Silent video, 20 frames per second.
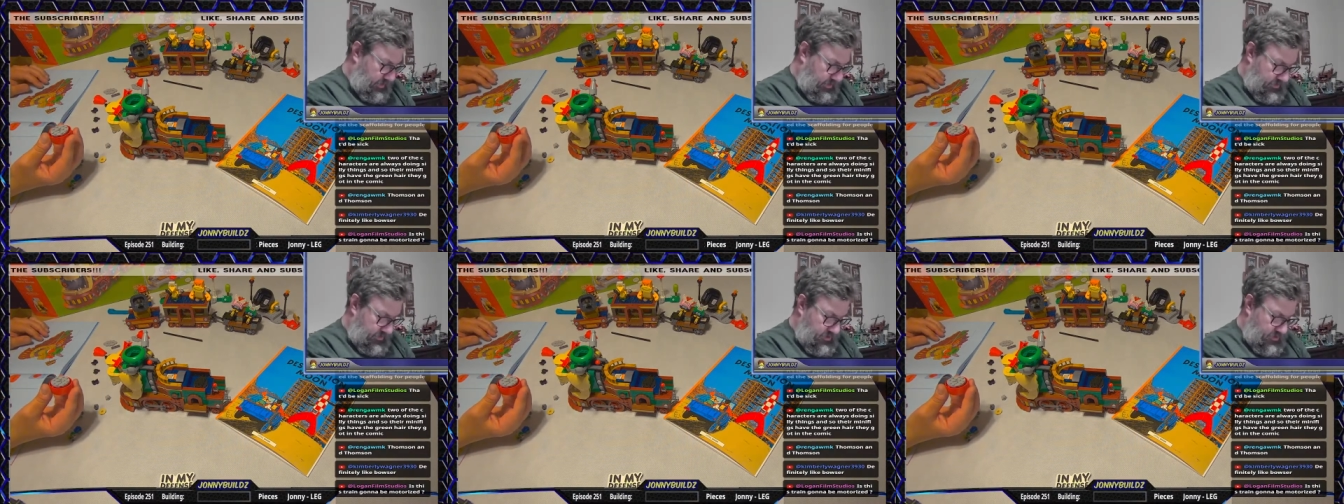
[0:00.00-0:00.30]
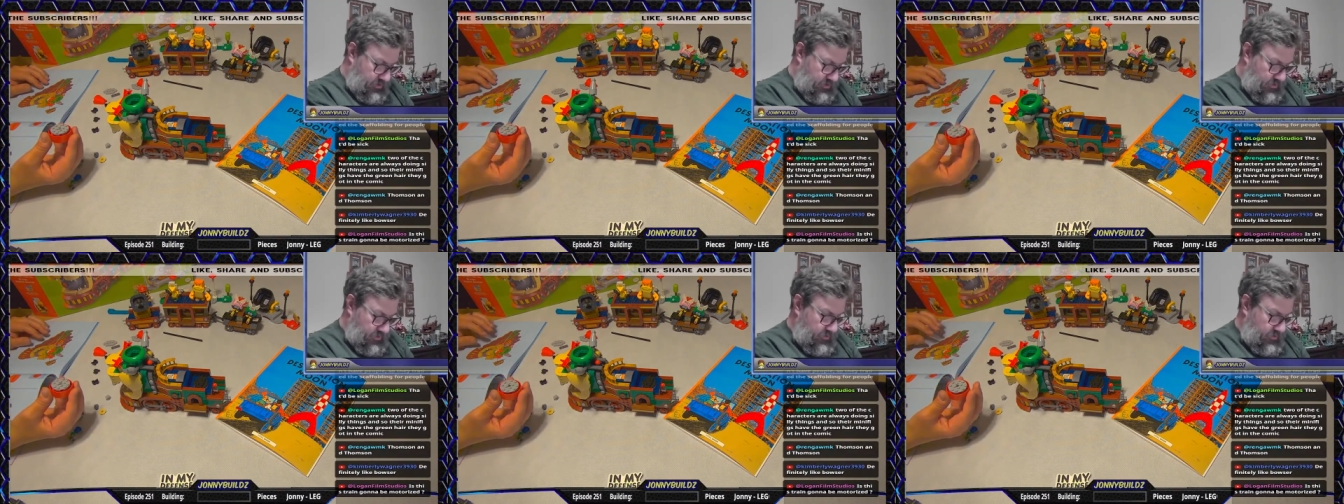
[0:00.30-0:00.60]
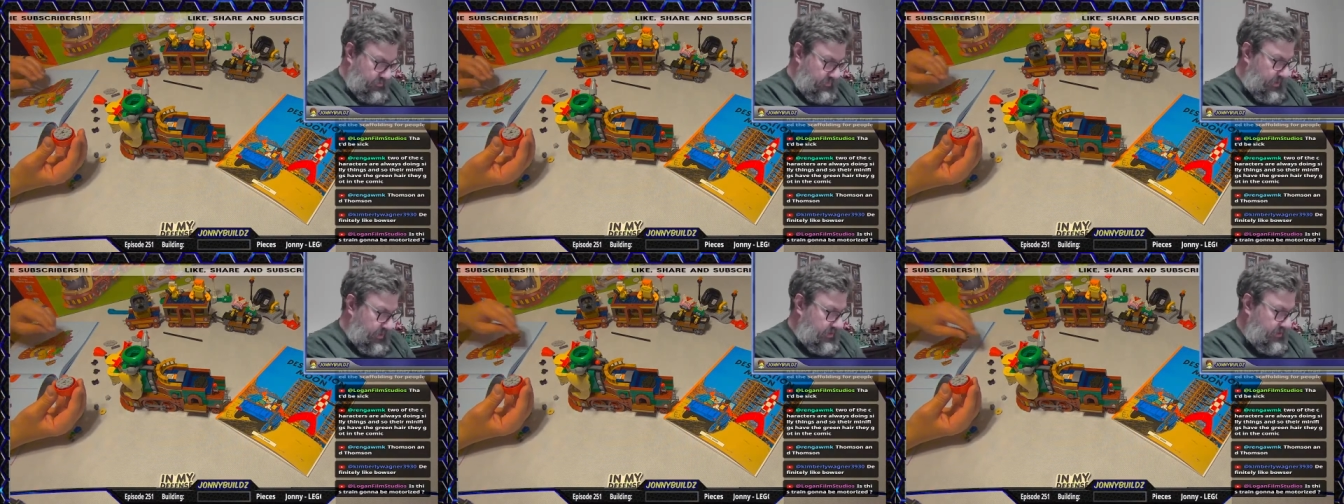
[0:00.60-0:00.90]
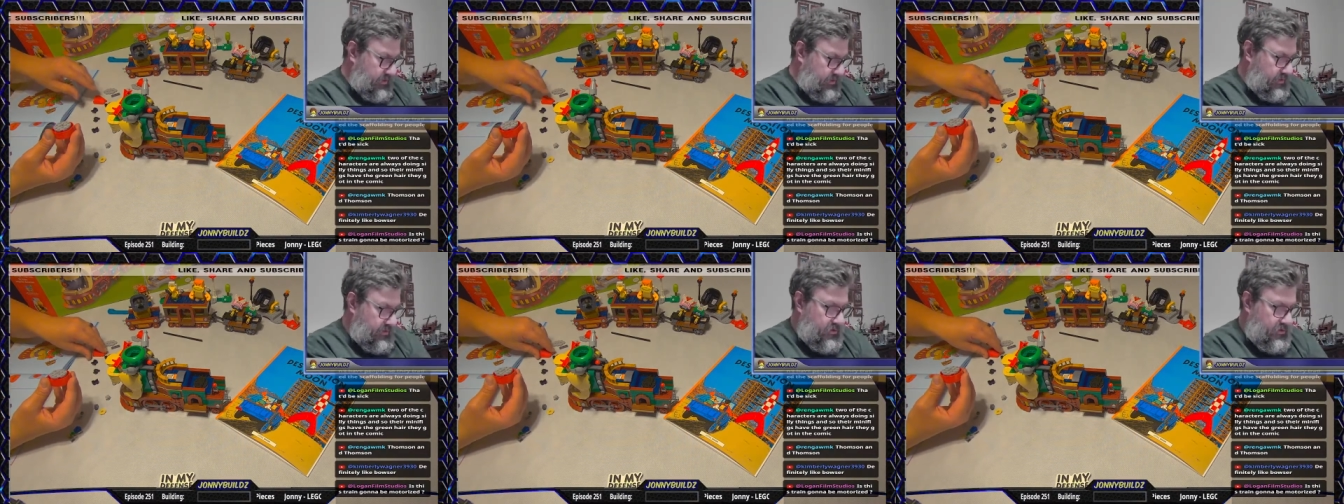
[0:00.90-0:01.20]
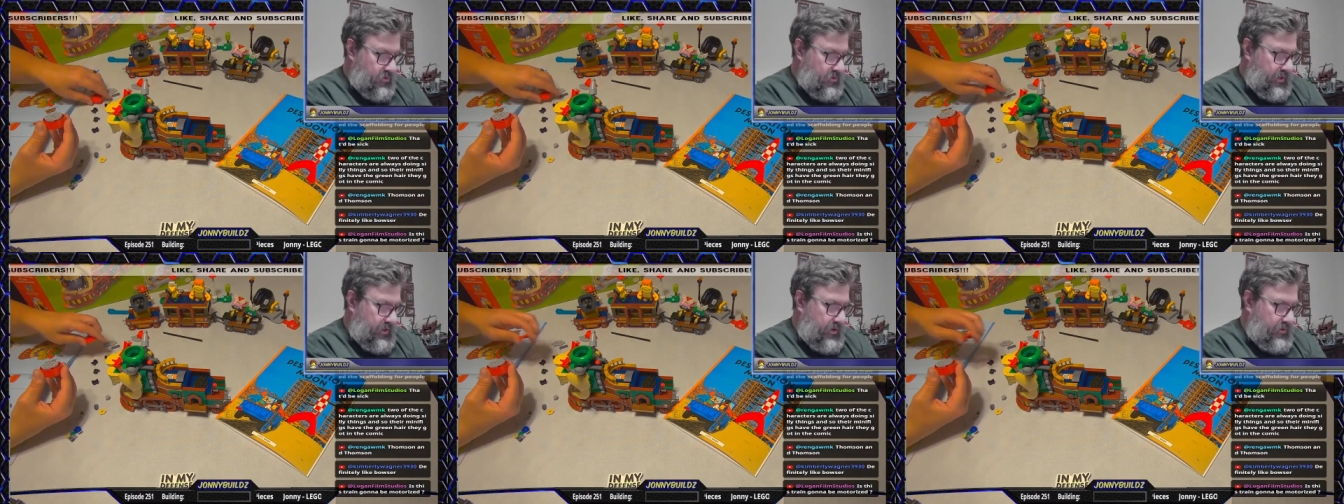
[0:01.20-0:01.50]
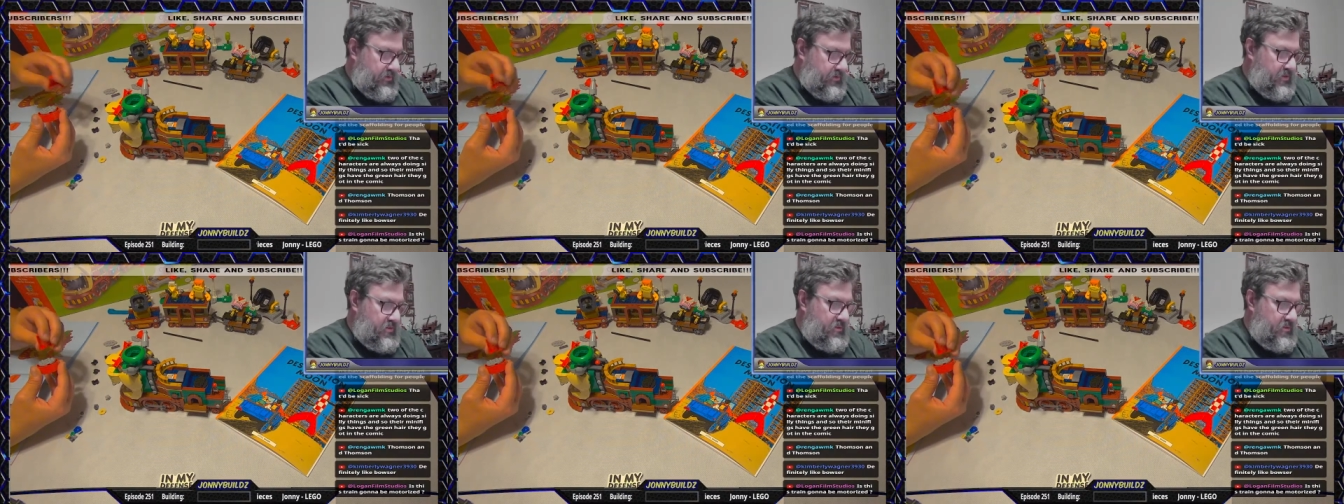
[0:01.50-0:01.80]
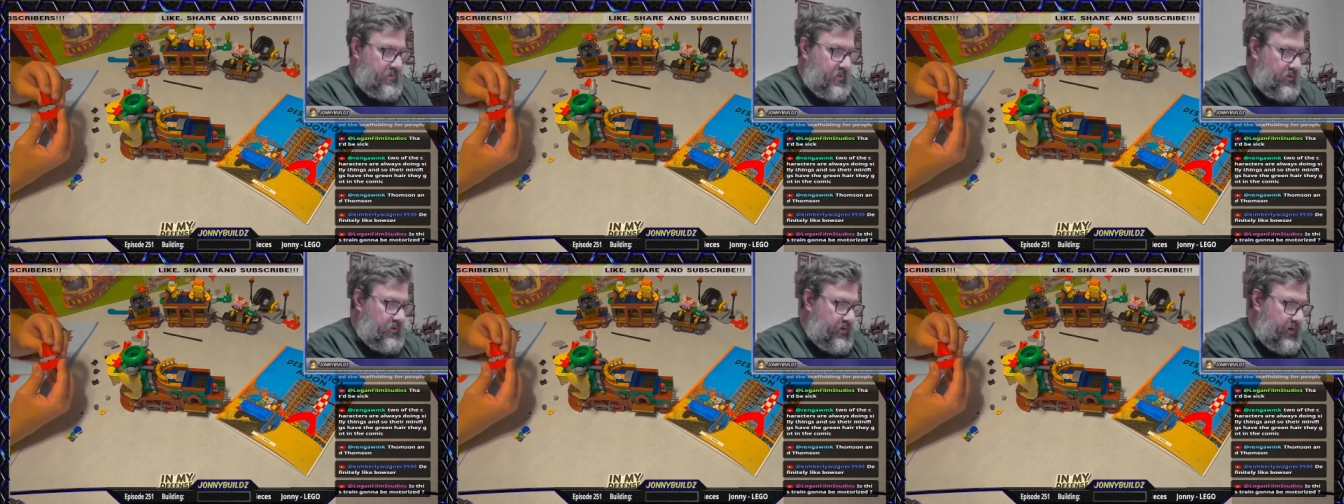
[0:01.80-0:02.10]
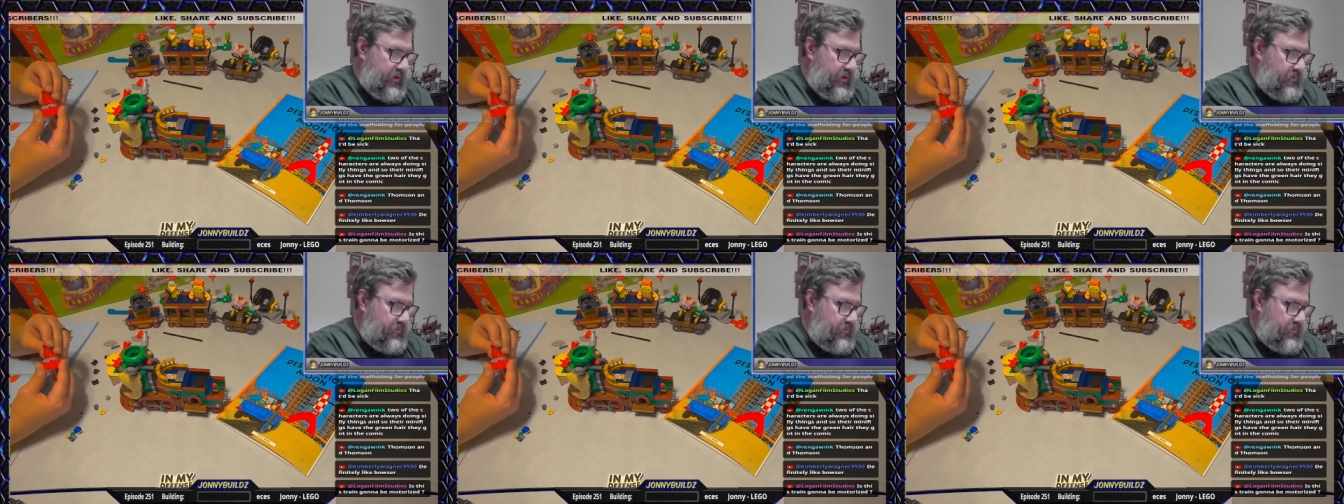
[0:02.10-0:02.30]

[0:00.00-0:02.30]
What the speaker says: to make it, to allow it to spin around.